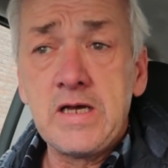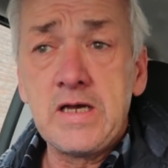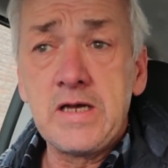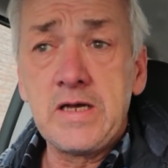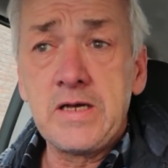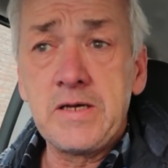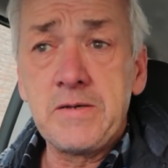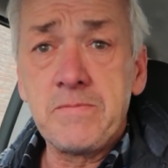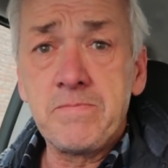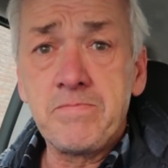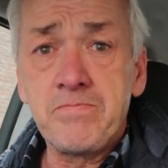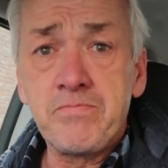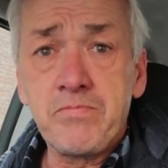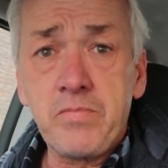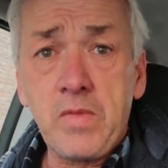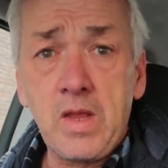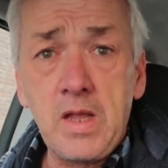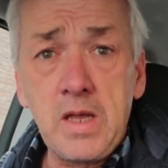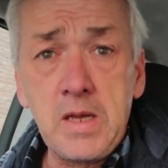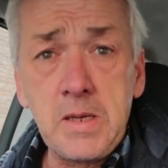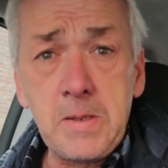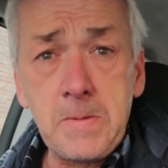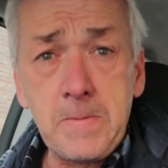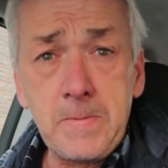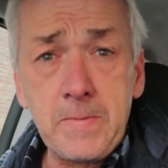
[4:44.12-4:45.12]

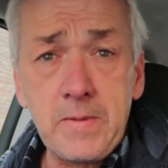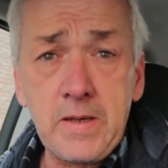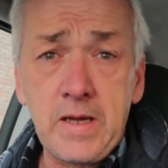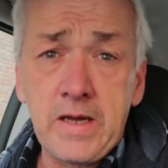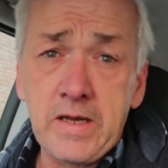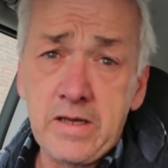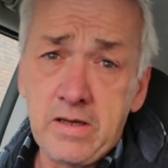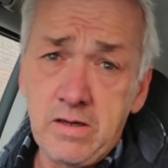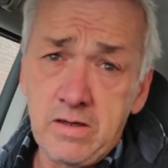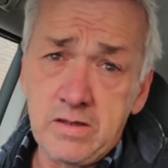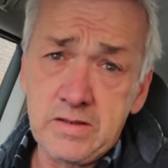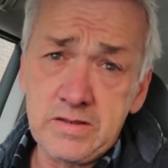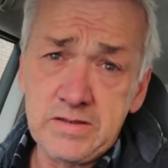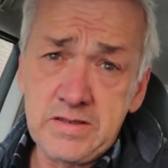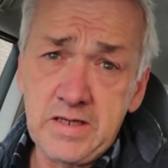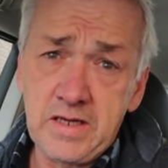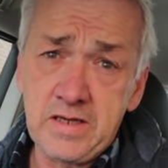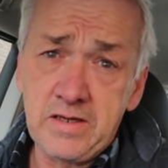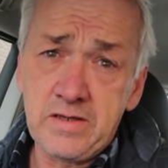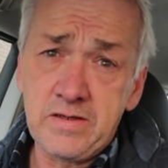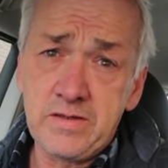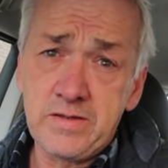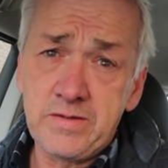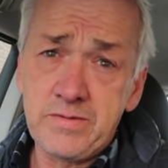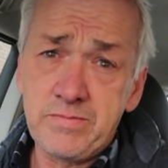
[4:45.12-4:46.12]
I can't
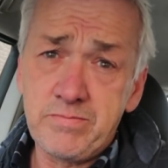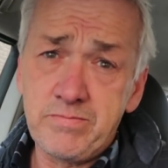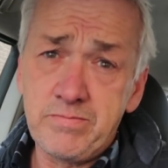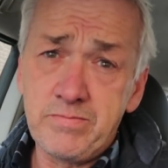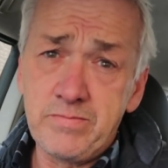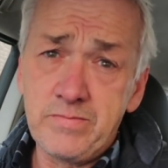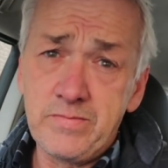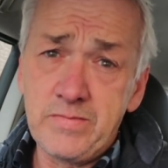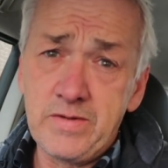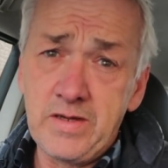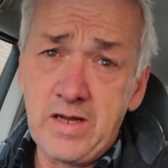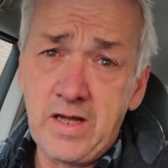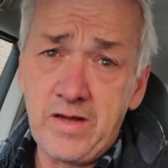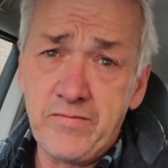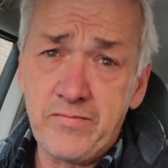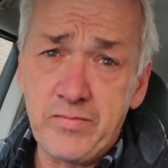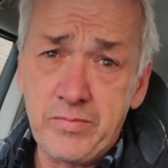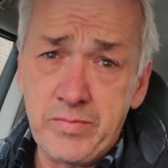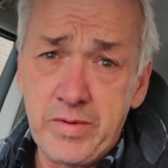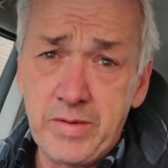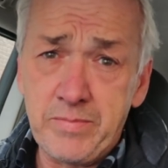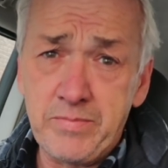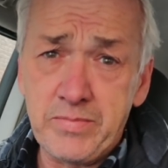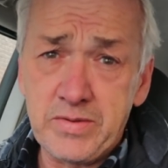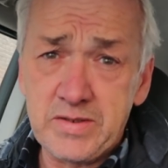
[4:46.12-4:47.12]
send
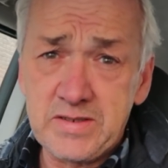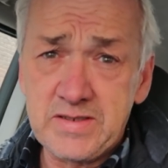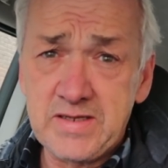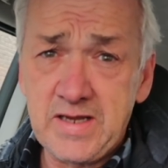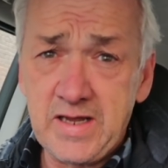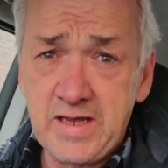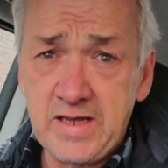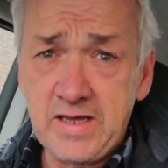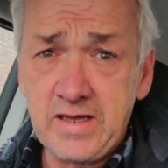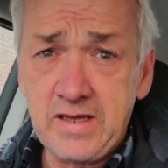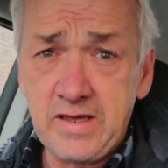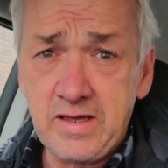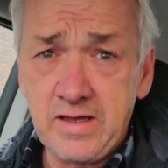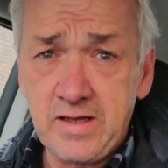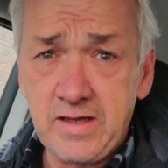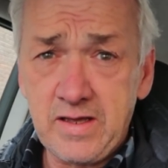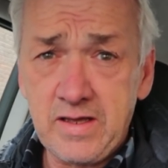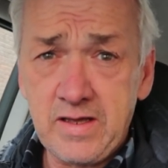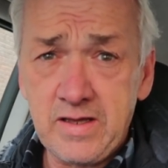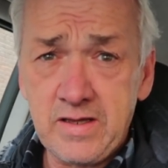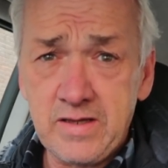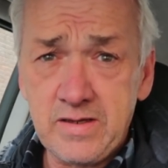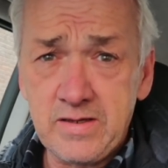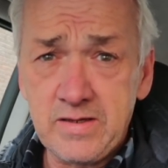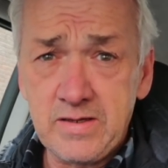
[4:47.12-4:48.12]
lava bread per se
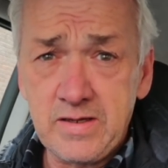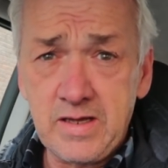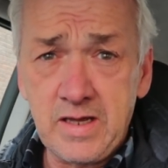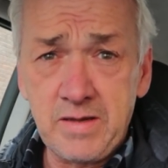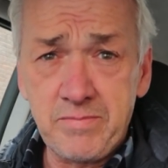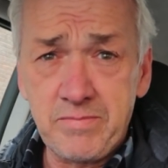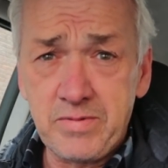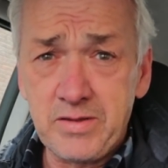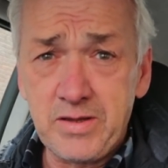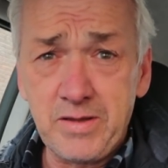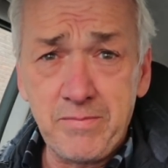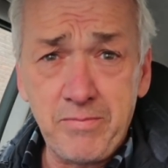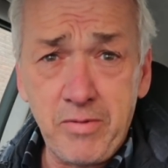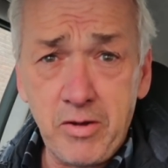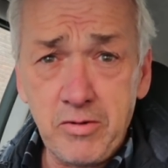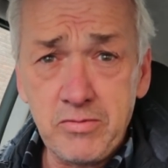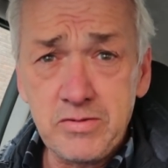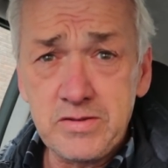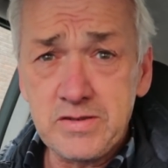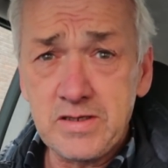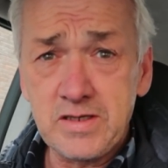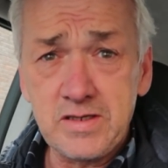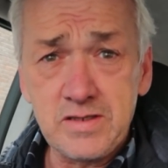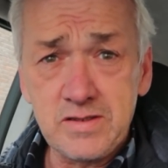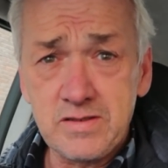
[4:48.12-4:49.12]
up in the
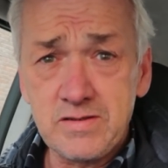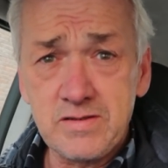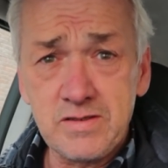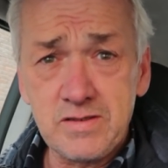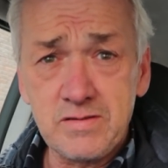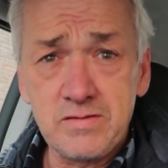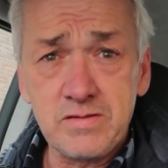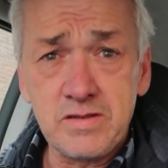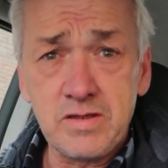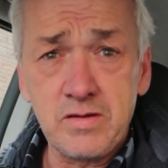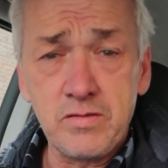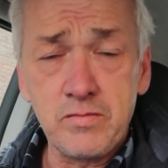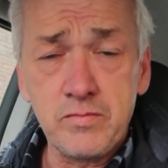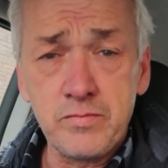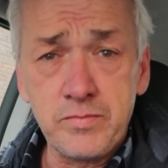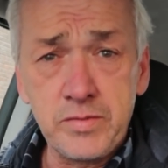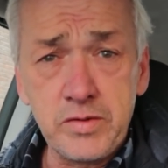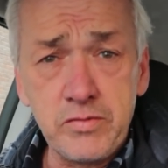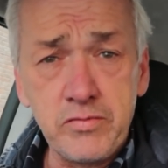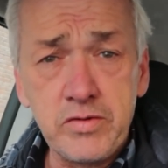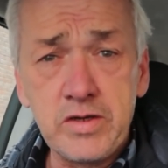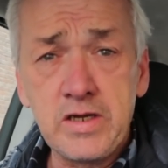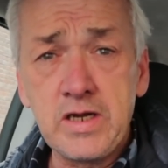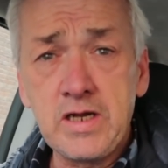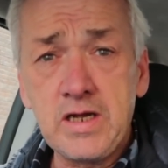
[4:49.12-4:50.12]
post, that would
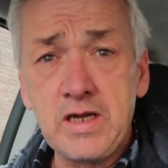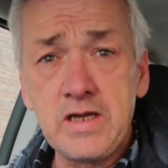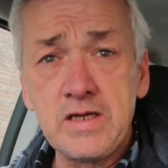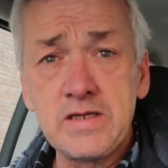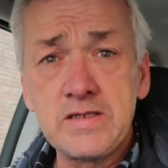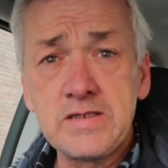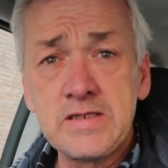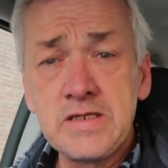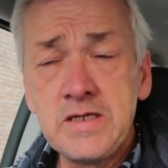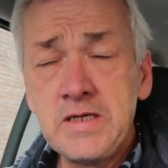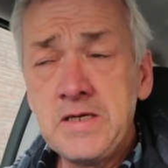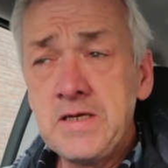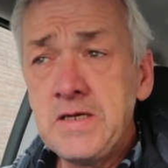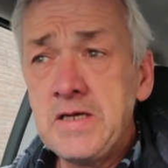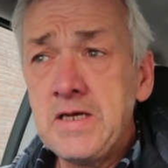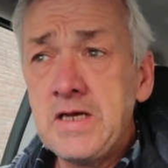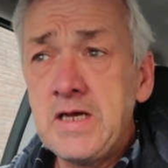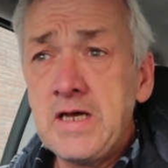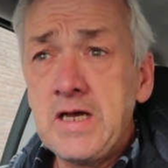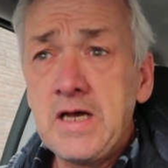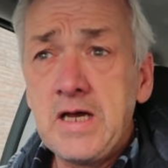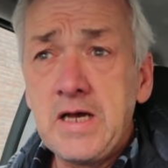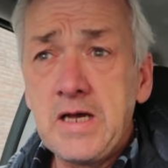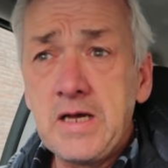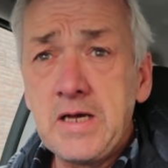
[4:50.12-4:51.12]
be ridiculous,
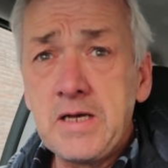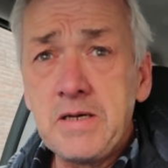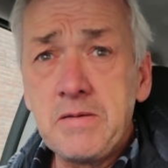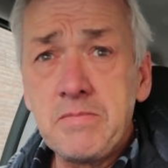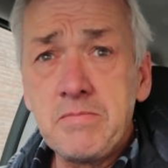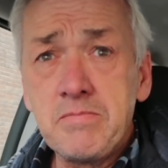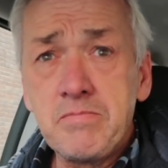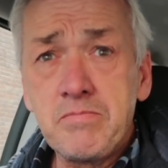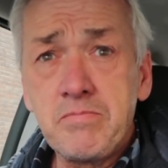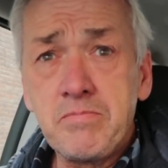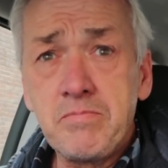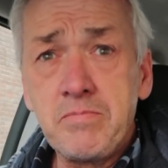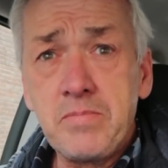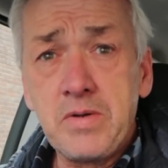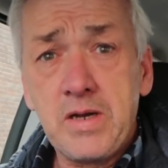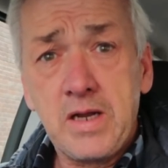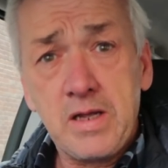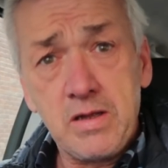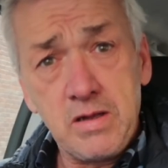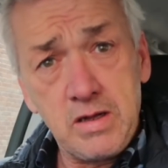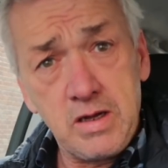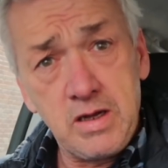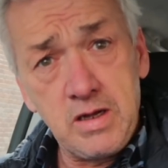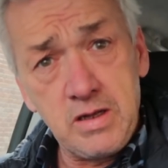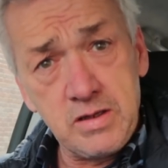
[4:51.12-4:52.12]
but
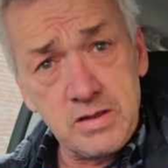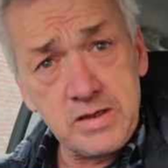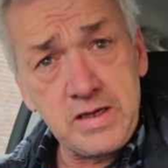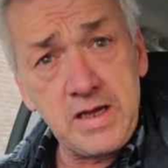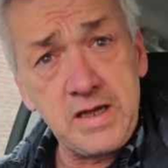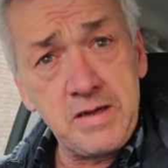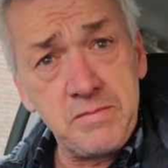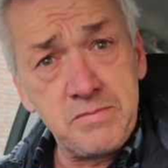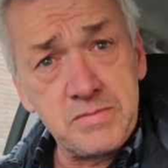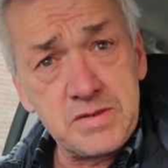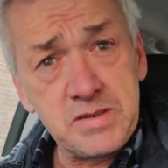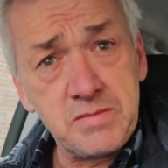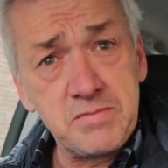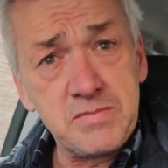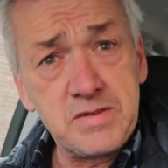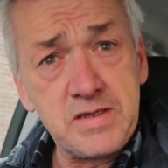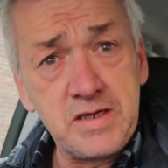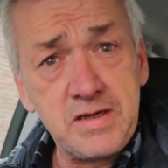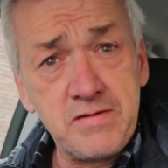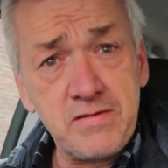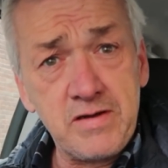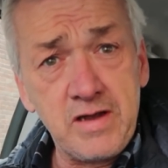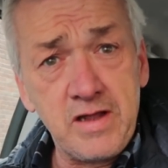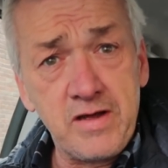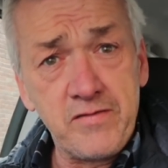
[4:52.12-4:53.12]
I'll get him some
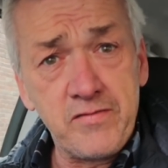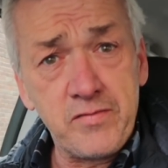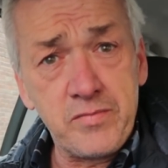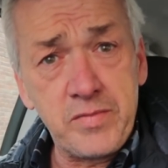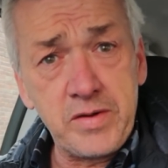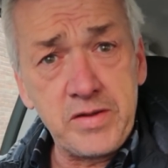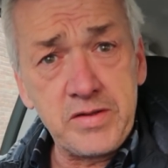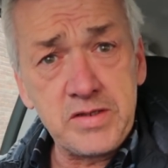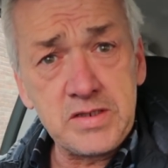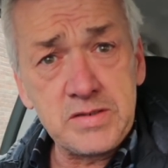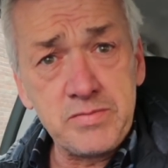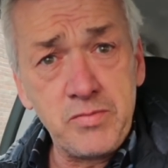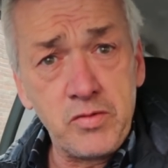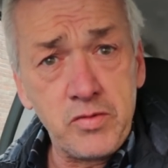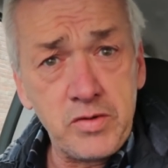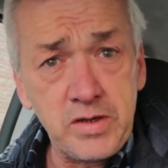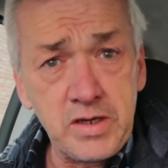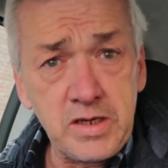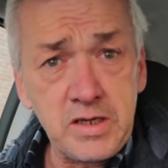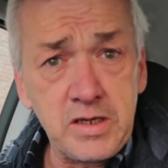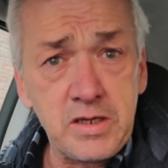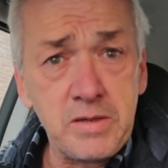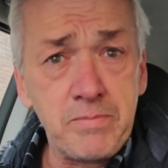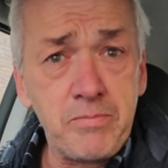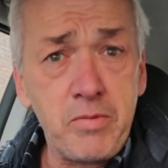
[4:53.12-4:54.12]
tinned lava bread this
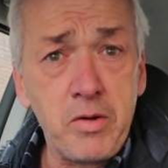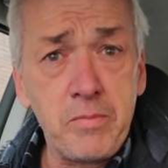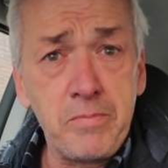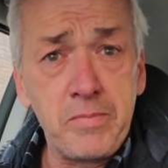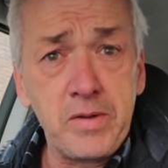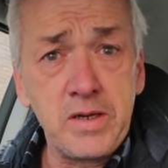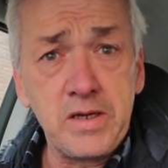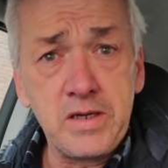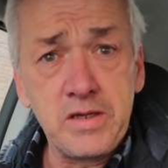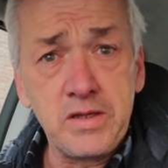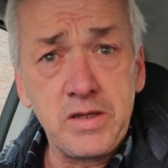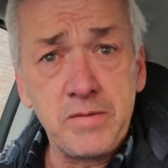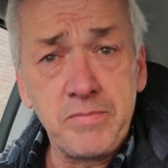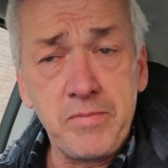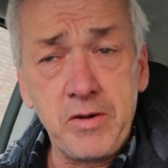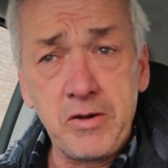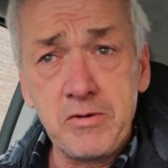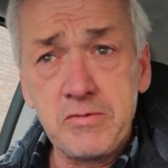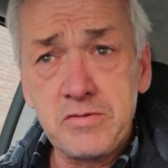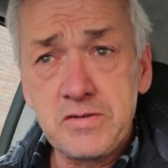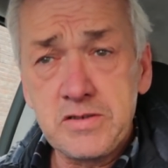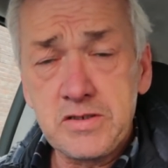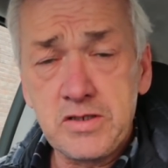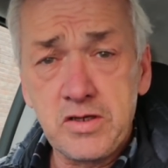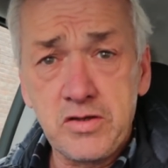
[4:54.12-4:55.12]
morning. I'm going to pop it in the
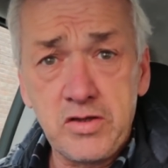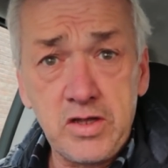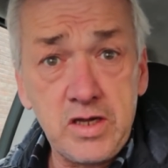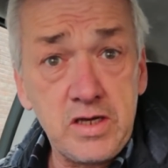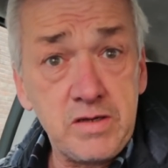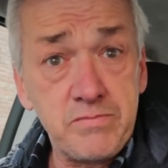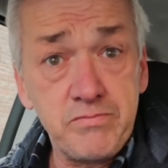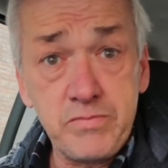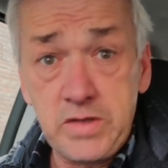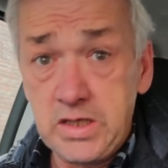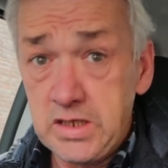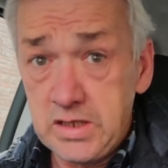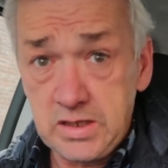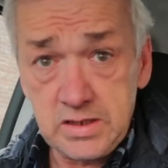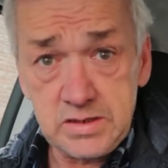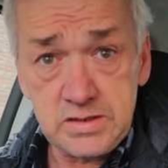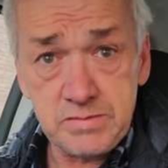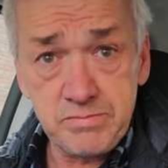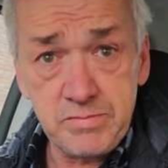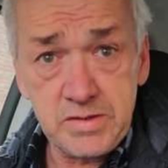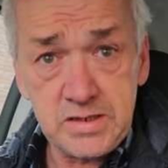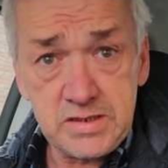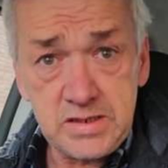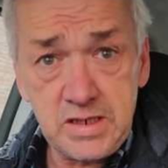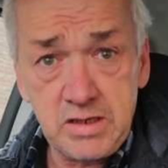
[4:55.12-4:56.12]
post so that he
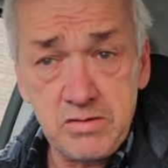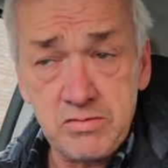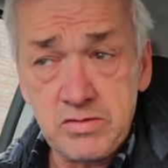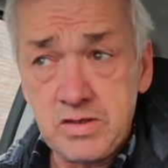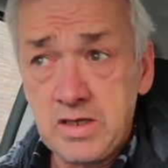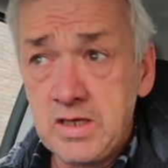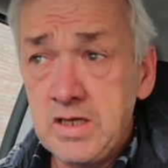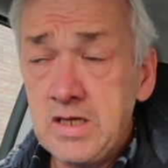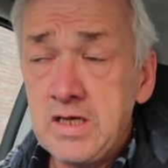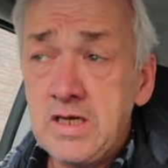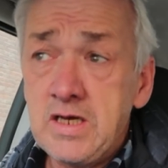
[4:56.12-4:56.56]
doesn't miss out.